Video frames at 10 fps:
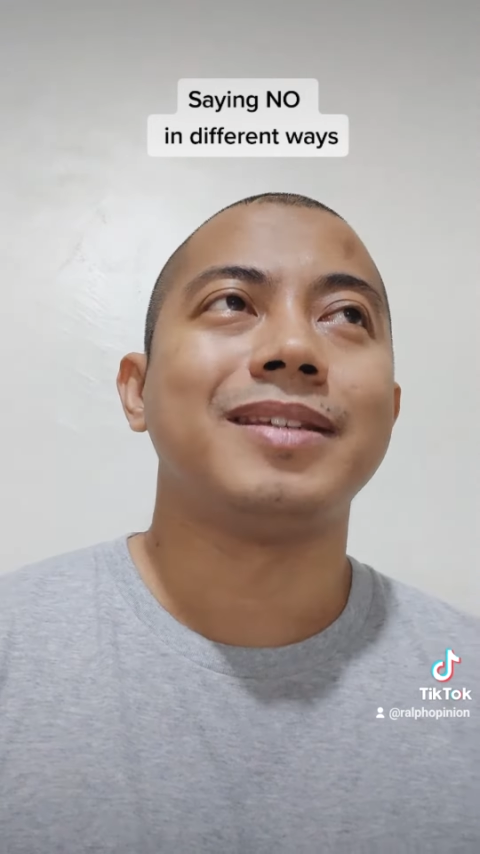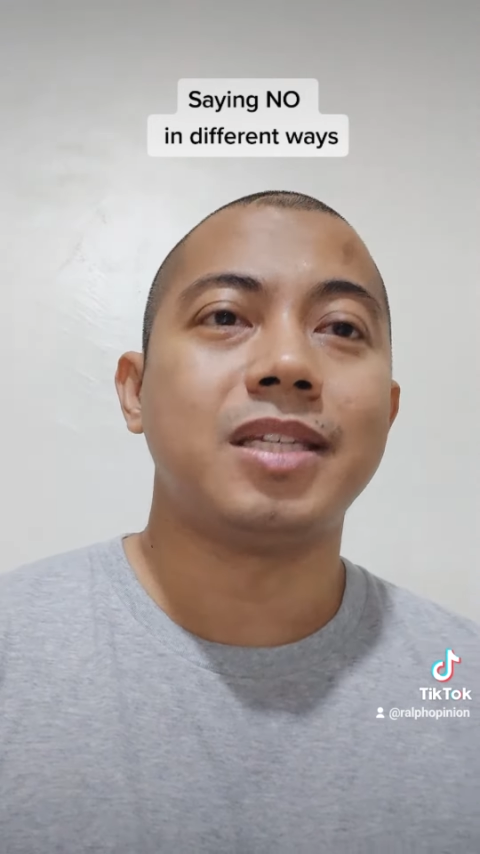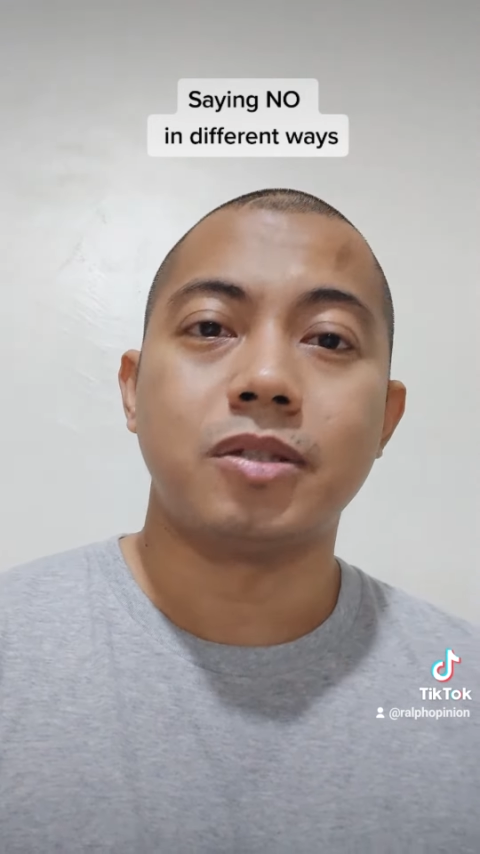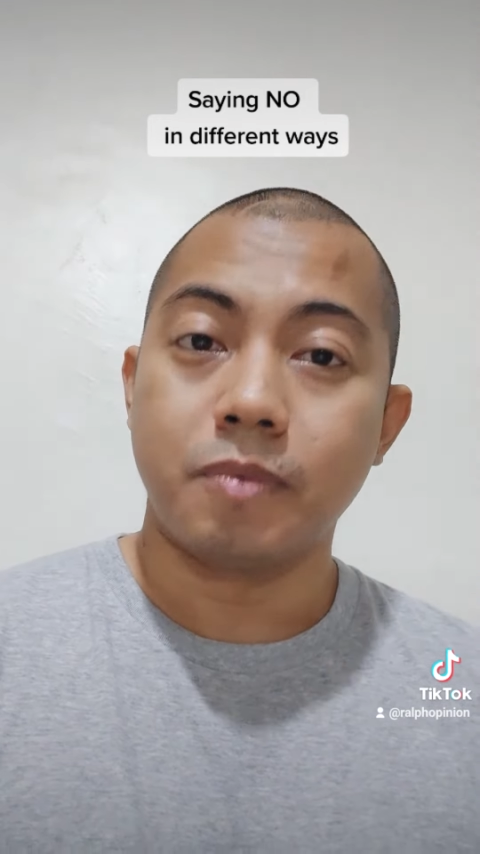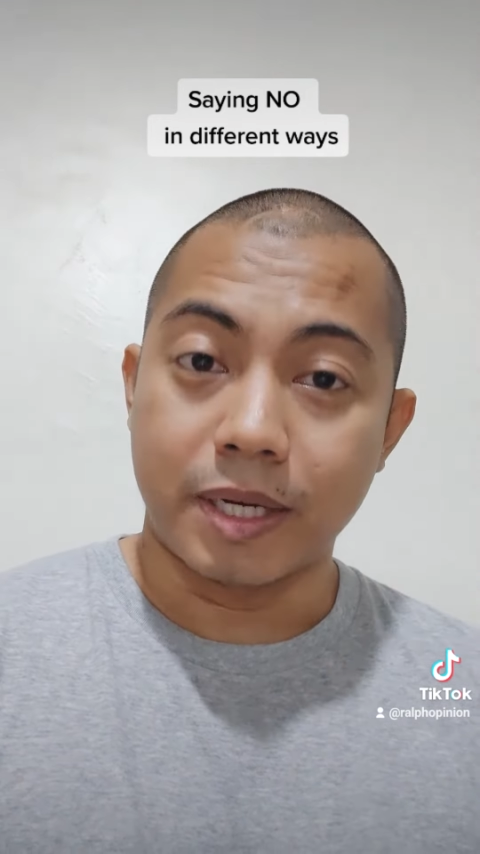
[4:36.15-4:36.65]
this
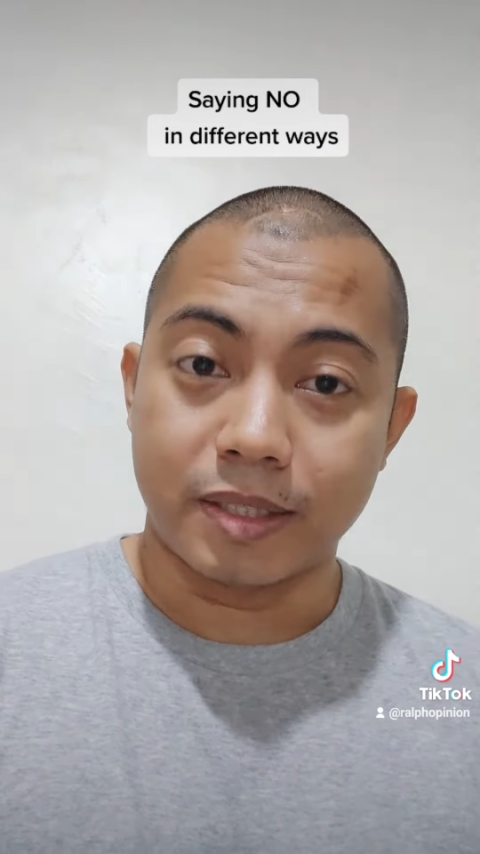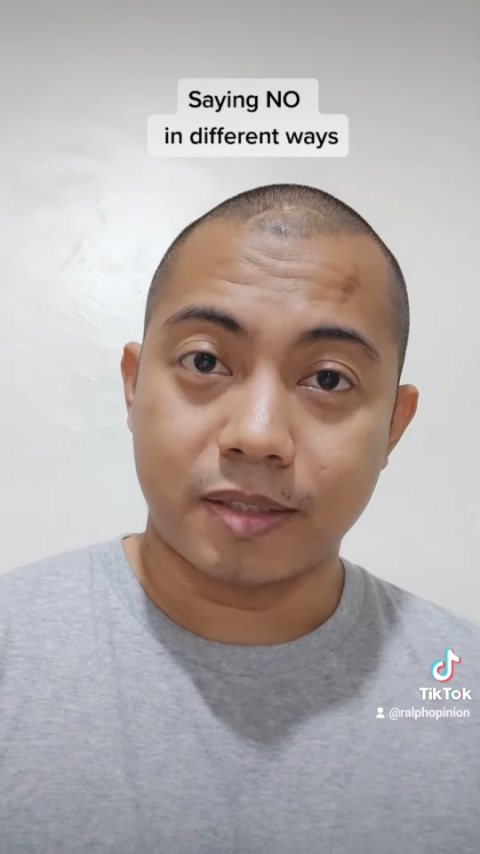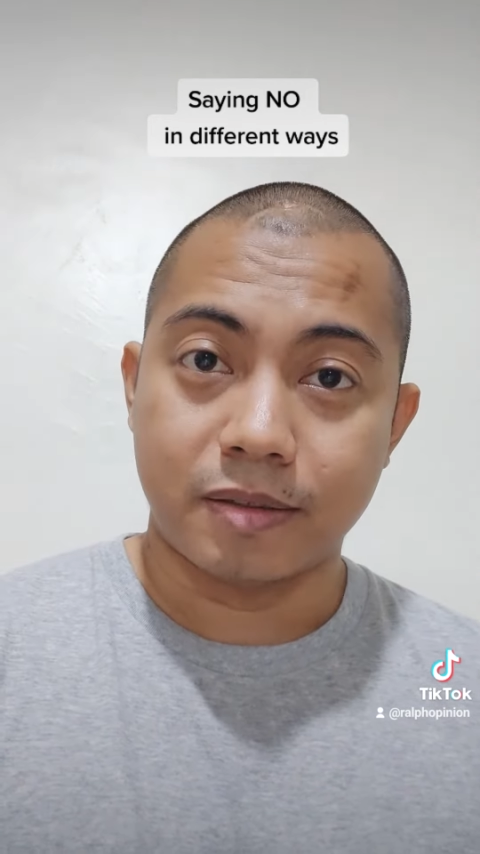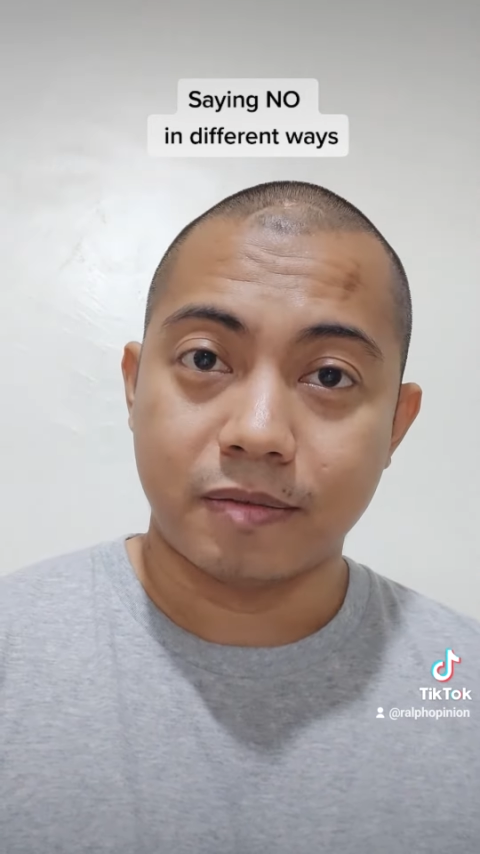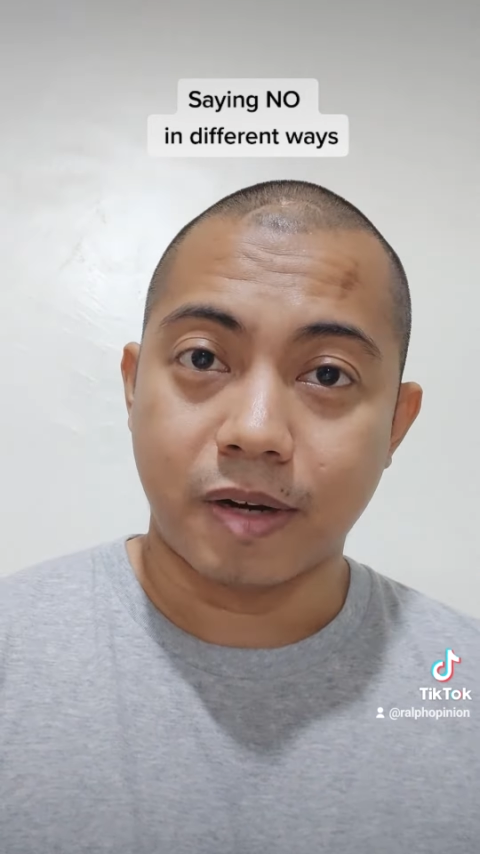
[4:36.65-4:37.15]
is a
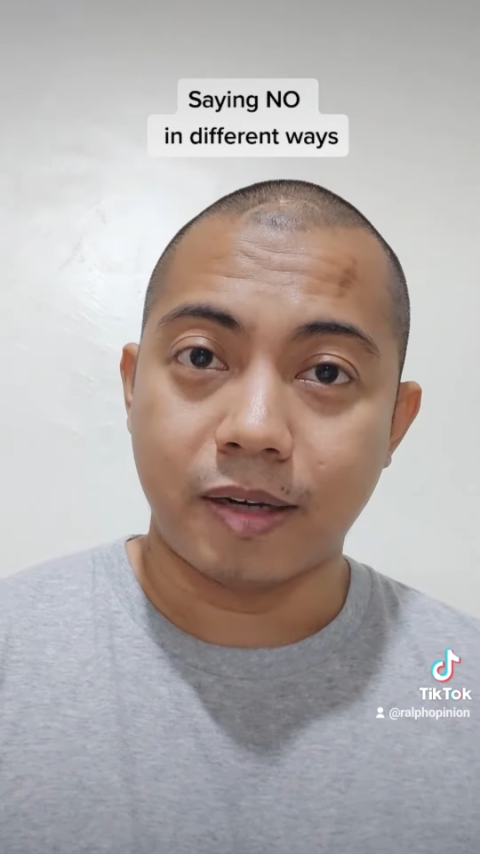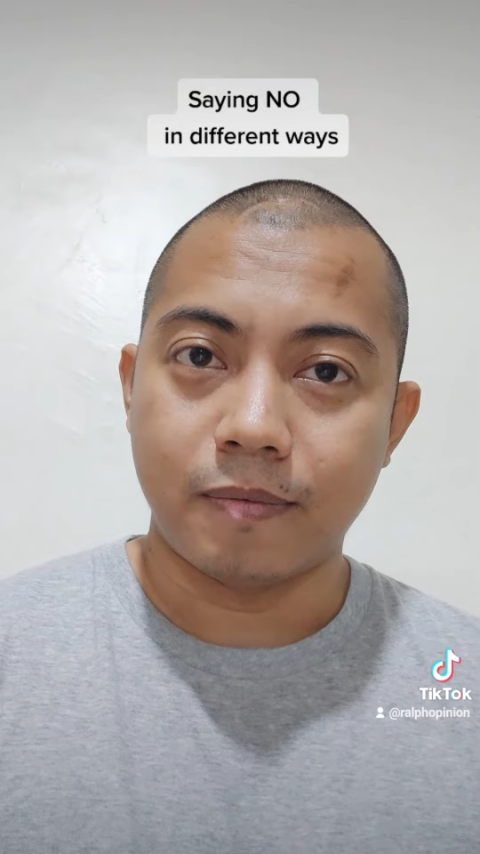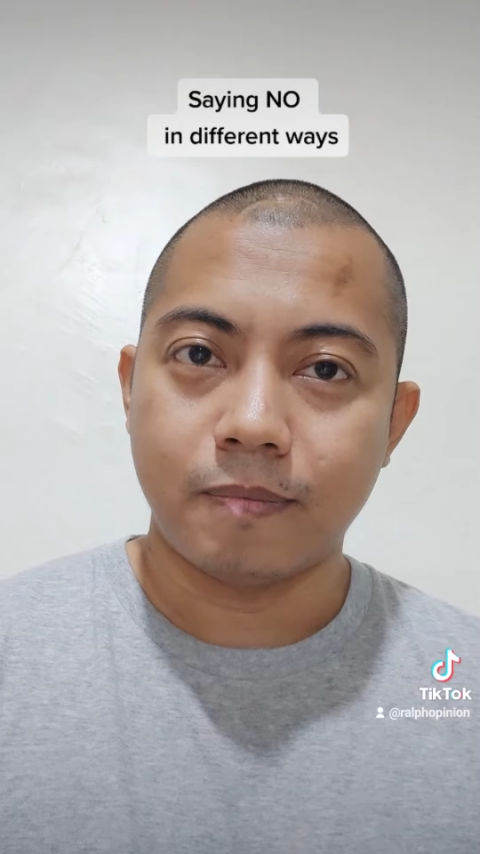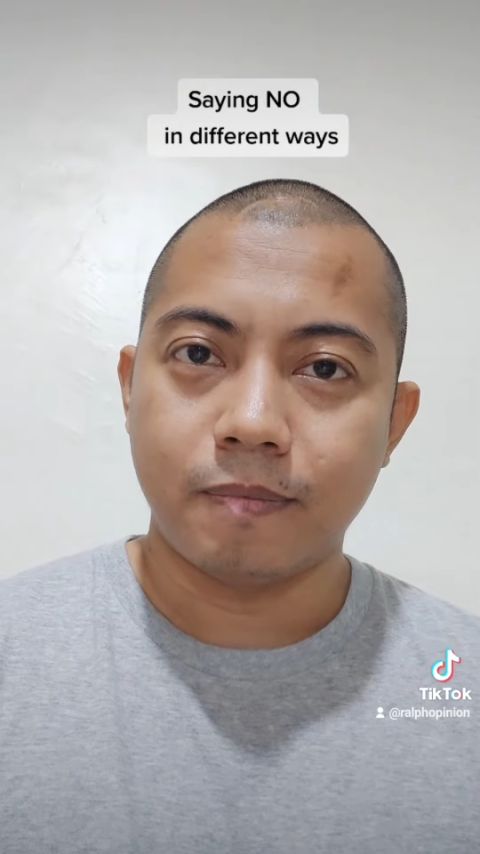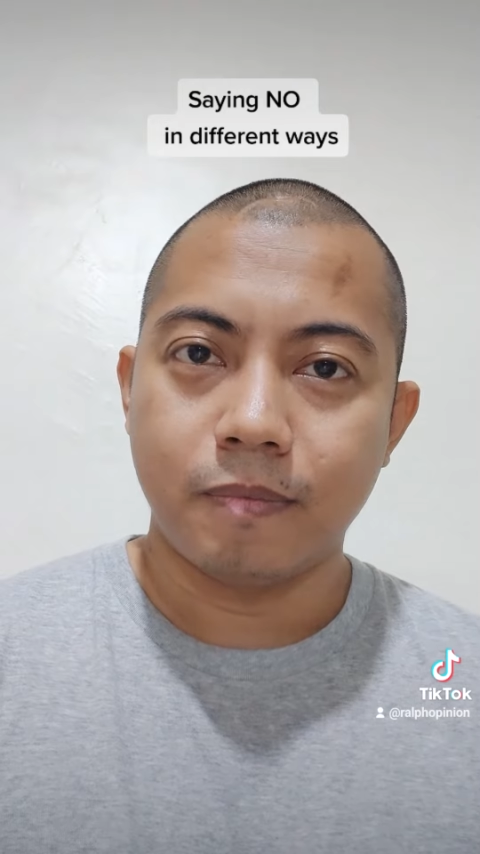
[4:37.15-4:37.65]
risk, right?